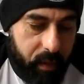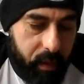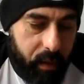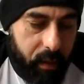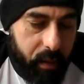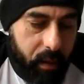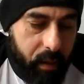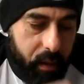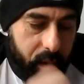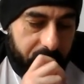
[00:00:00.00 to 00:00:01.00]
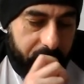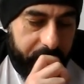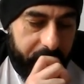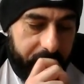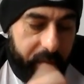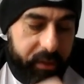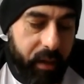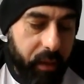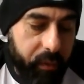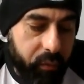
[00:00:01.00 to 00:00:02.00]
know, so. Okay, there's
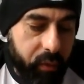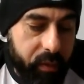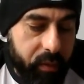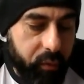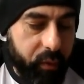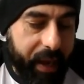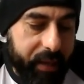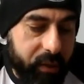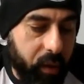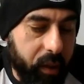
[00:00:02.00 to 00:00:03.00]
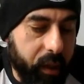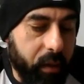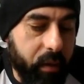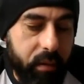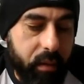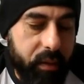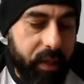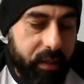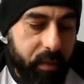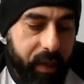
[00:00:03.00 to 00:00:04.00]
another rude asshole here who
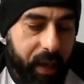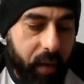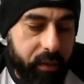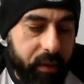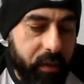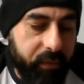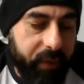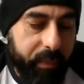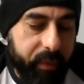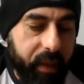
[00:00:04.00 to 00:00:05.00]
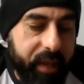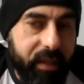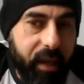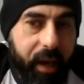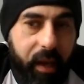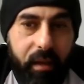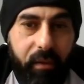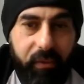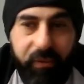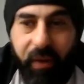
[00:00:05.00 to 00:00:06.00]
says to me, how did you develop the lazy eye?
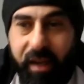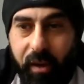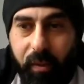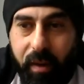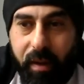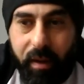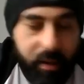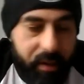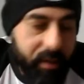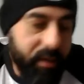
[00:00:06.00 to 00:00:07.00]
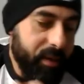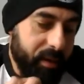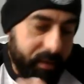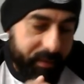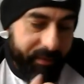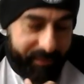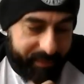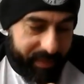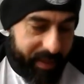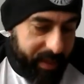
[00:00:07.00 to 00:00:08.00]
Fuck you.
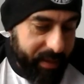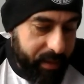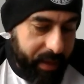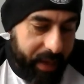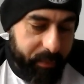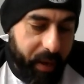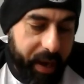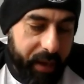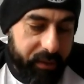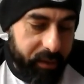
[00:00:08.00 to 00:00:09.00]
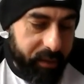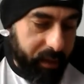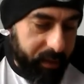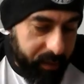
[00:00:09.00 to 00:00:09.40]
That's my answer to you.